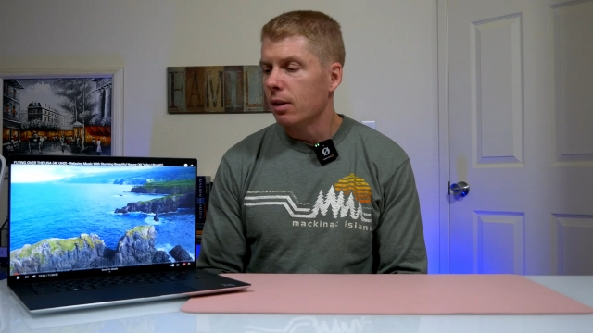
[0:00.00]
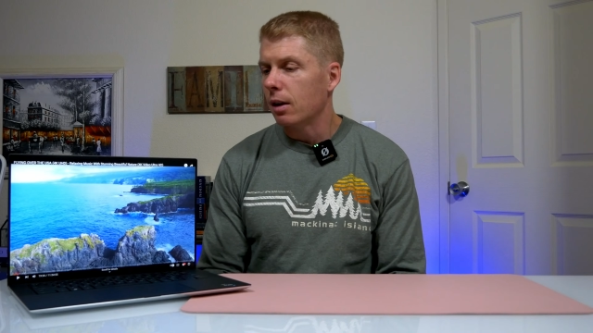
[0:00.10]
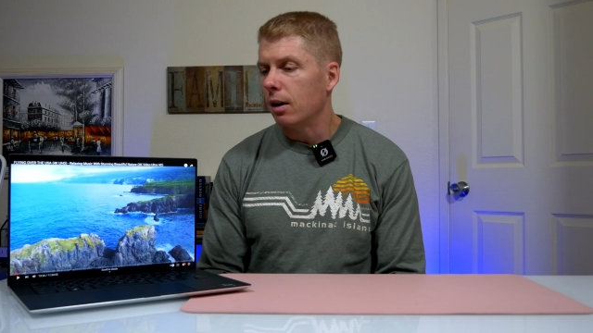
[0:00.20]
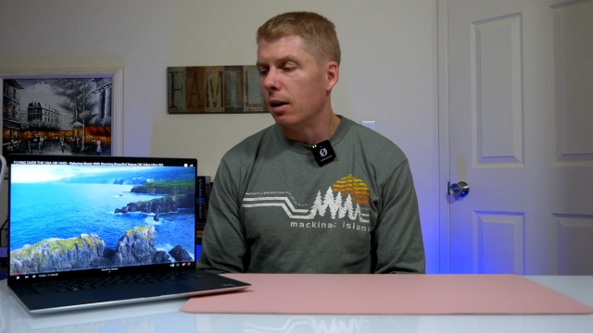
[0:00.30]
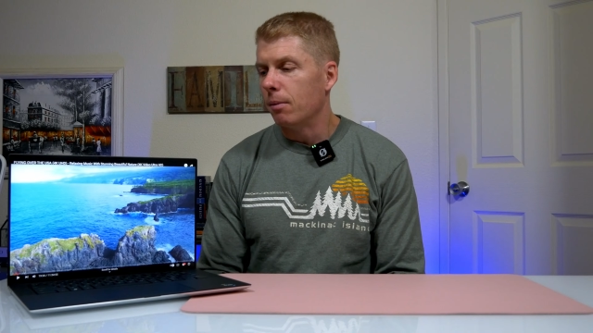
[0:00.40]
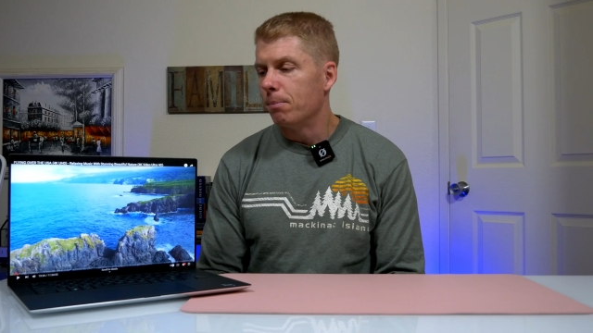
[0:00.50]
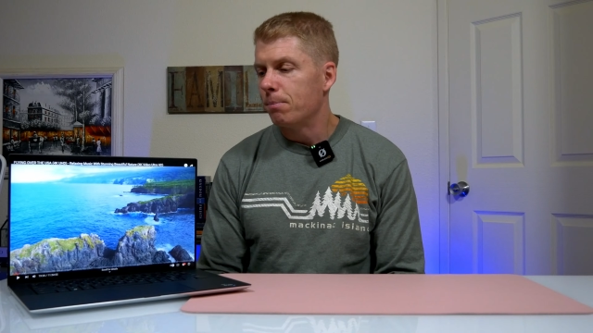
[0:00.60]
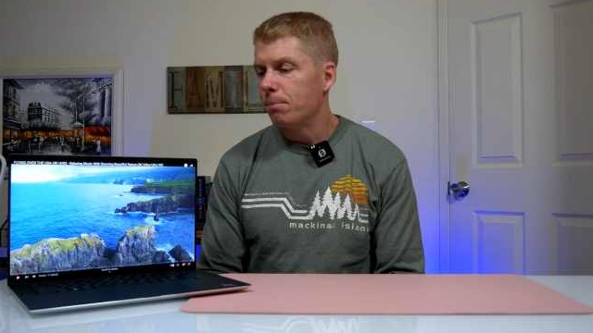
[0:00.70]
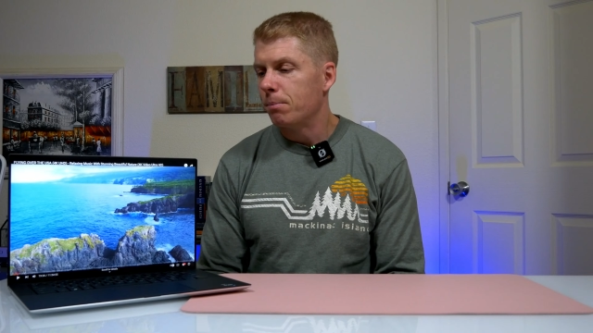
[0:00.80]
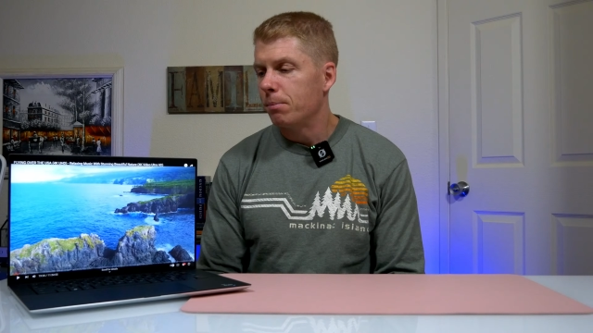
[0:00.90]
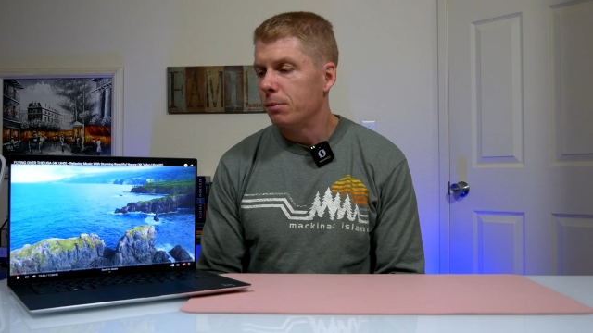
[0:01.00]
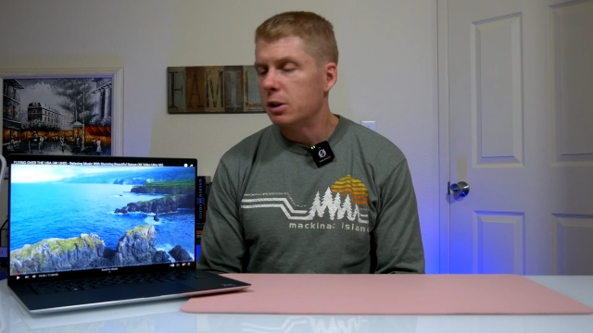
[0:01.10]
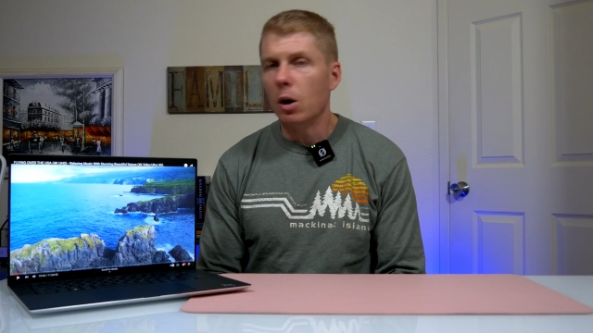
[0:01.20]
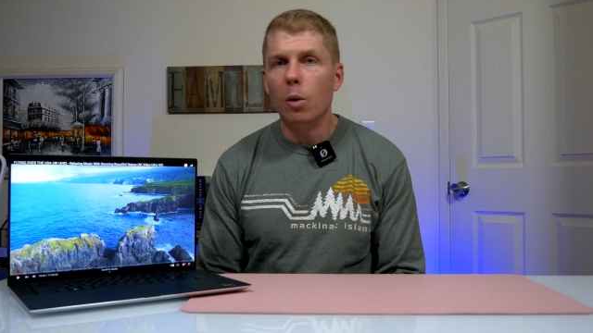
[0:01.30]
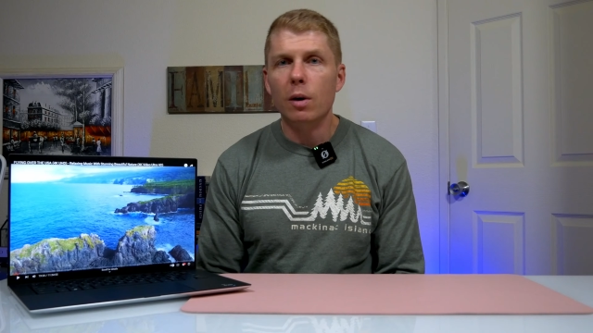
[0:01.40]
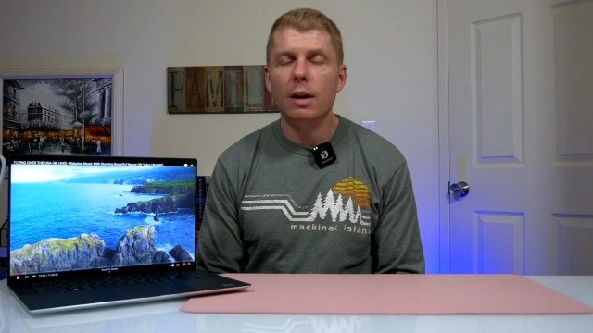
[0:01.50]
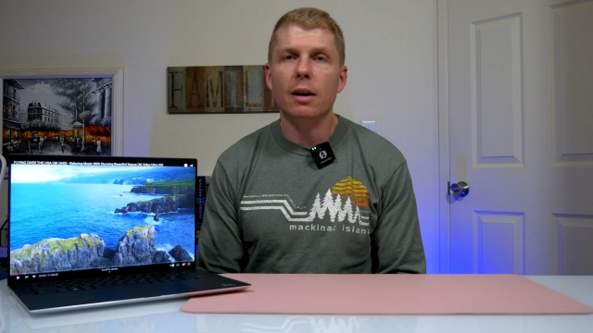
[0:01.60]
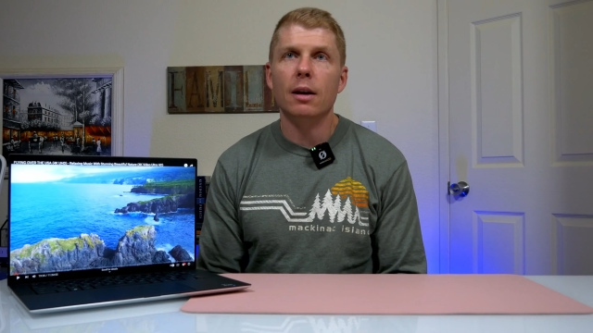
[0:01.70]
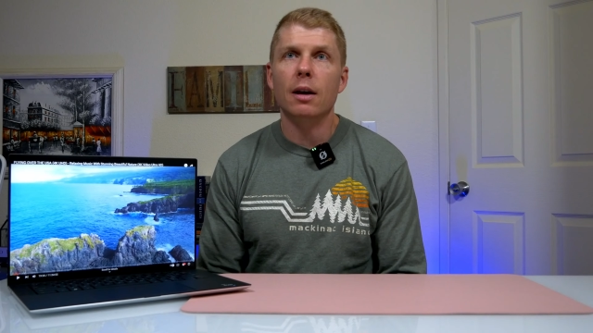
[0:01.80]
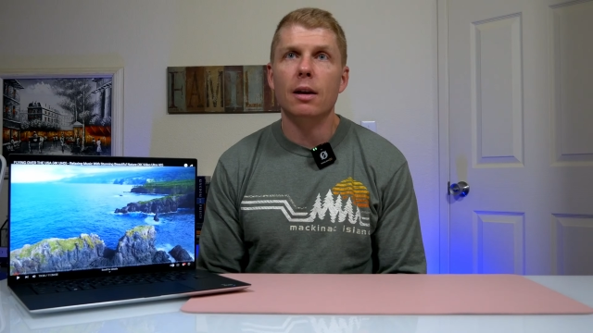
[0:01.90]
So
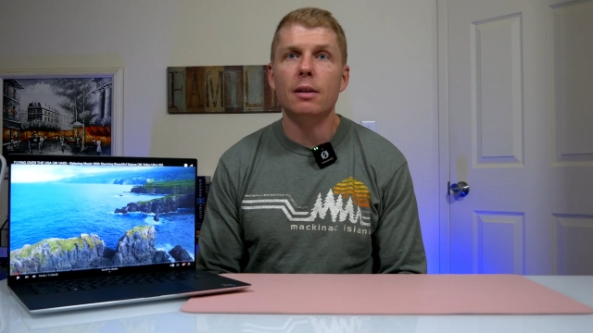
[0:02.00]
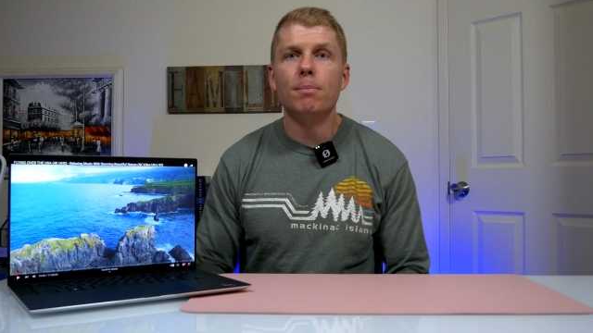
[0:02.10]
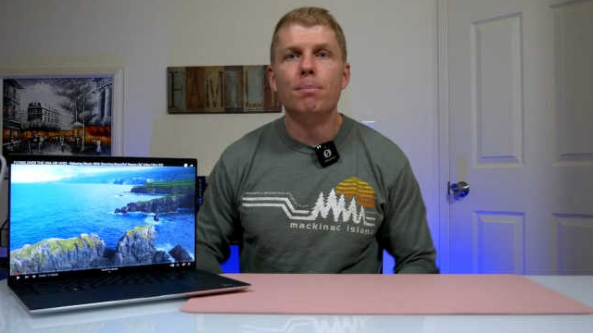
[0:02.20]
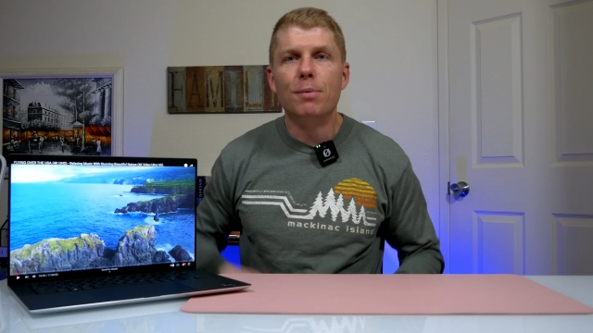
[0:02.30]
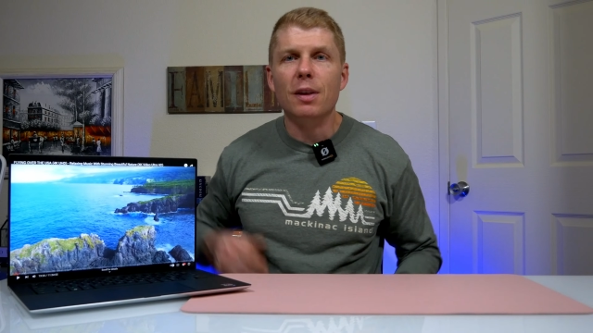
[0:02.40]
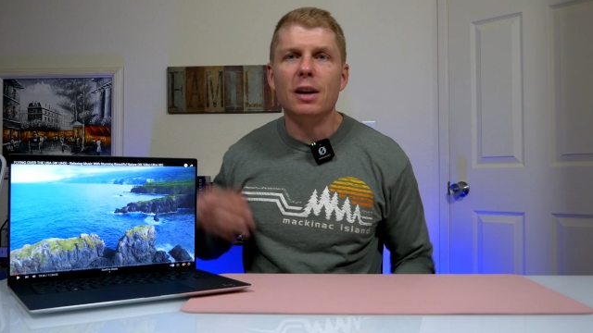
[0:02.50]
the